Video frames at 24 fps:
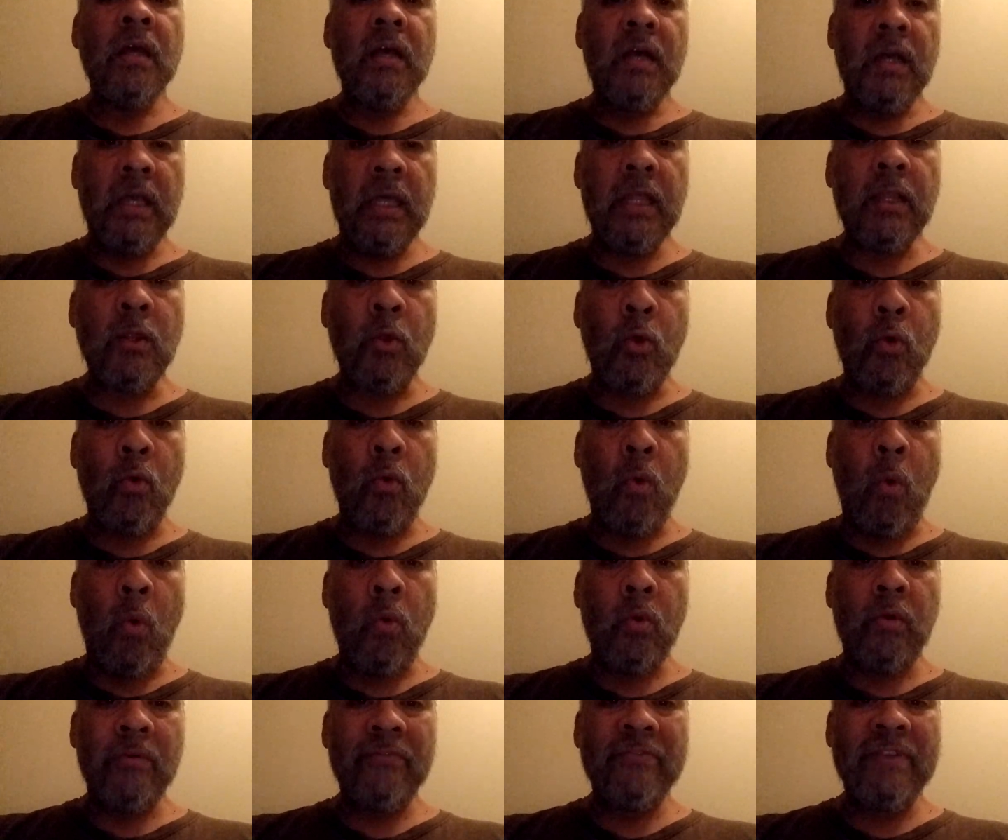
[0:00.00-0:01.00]
Hello,
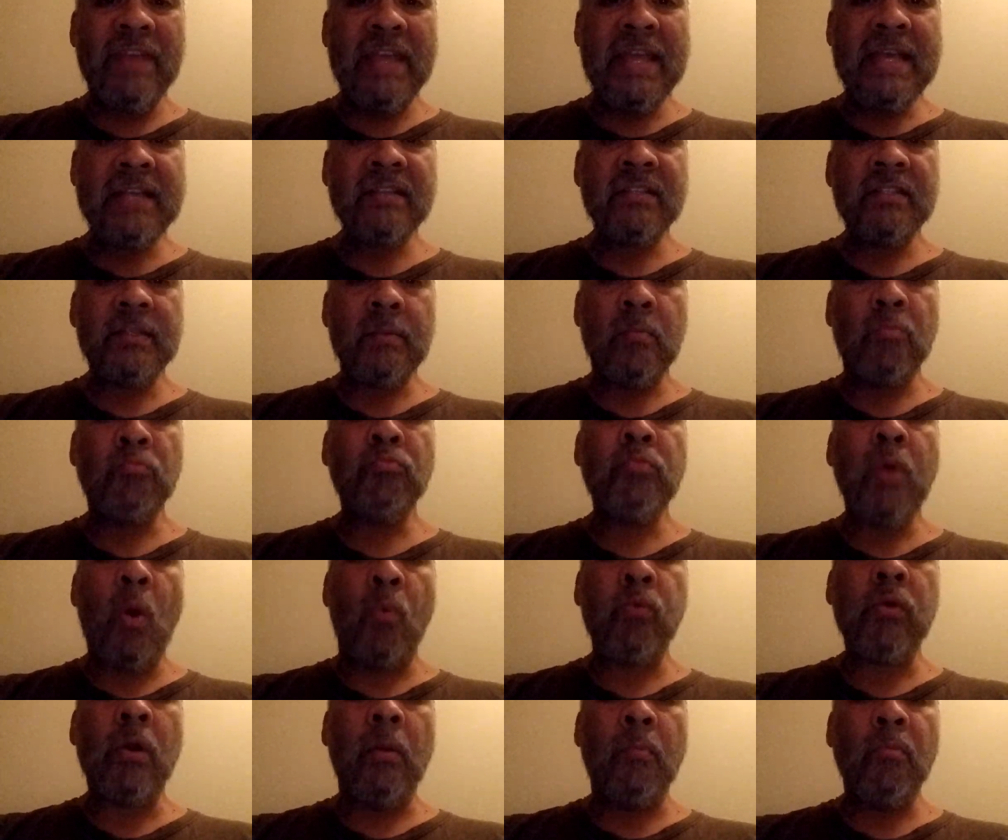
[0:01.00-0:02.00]
horror fans, and
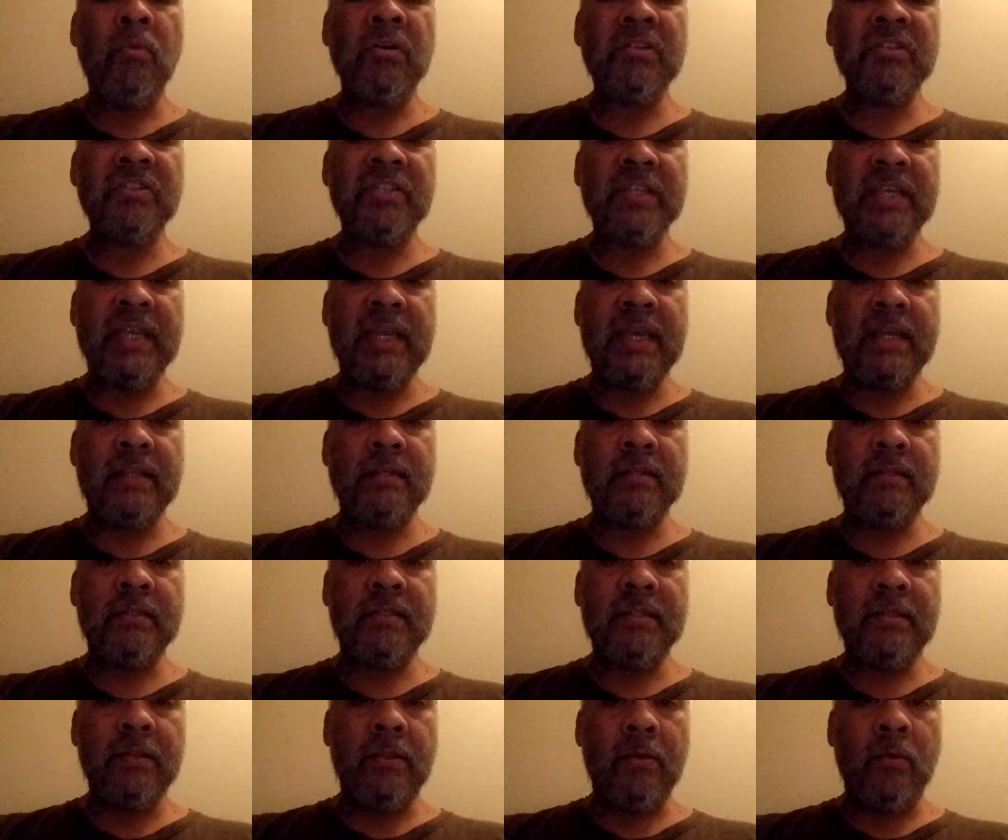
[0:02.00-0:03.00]
welcome once
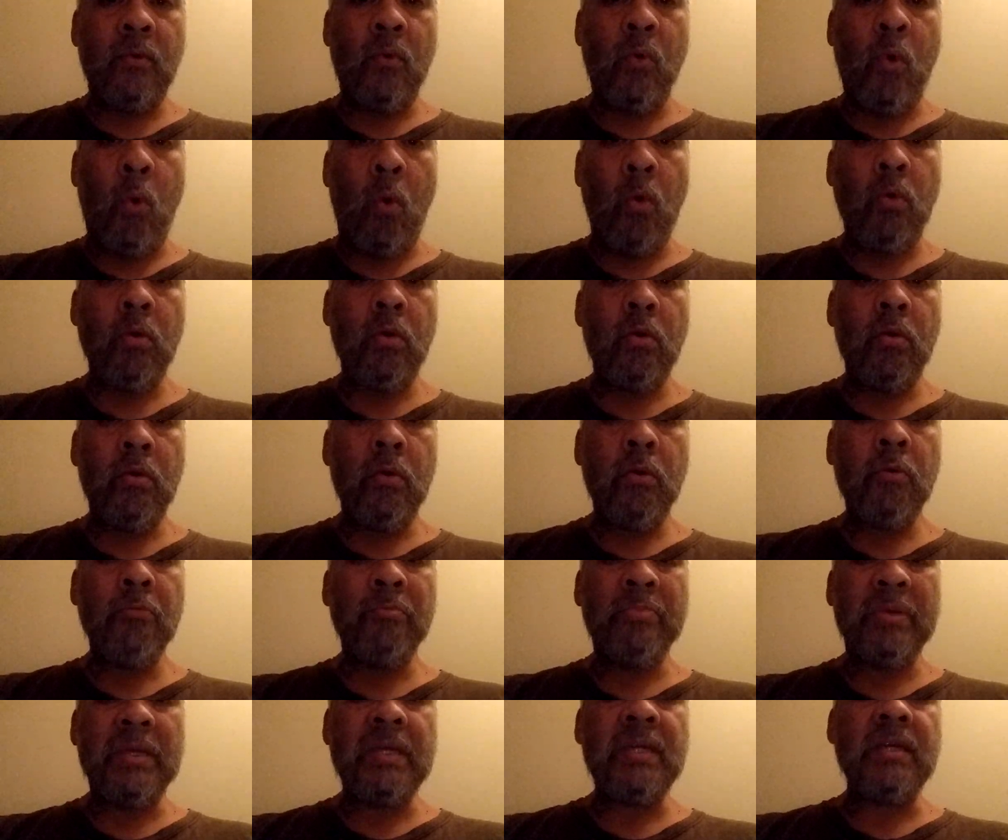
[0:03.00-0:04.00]
again to the Horror
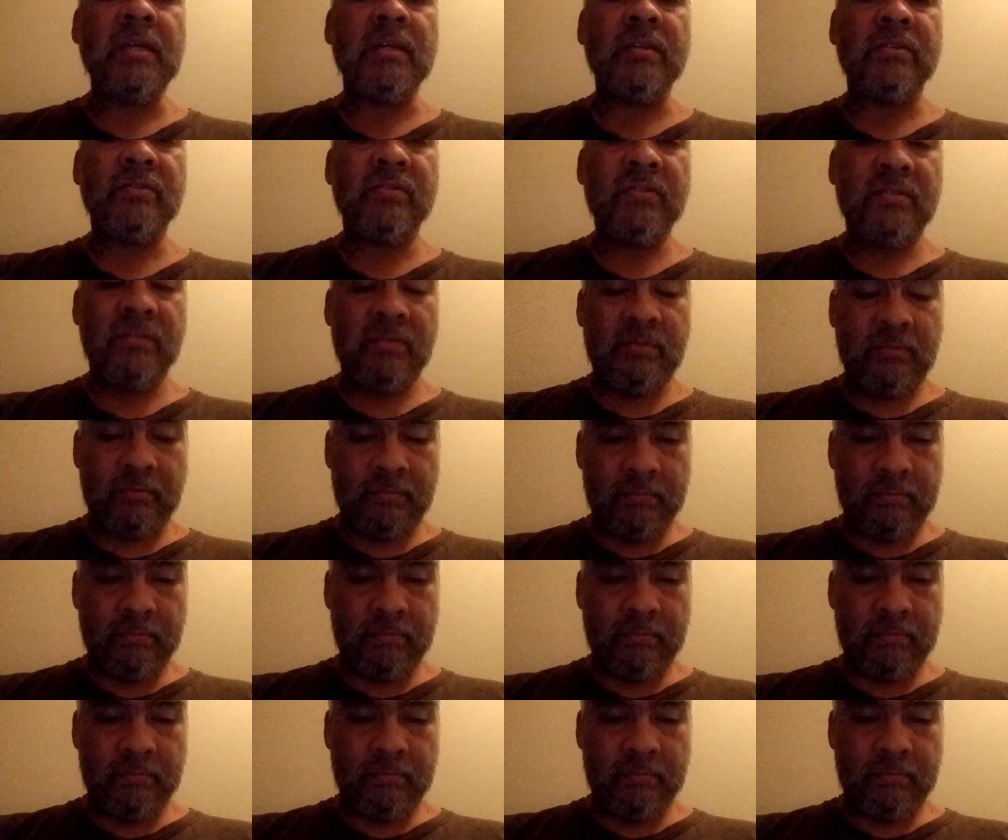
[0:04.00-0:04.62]
Obs.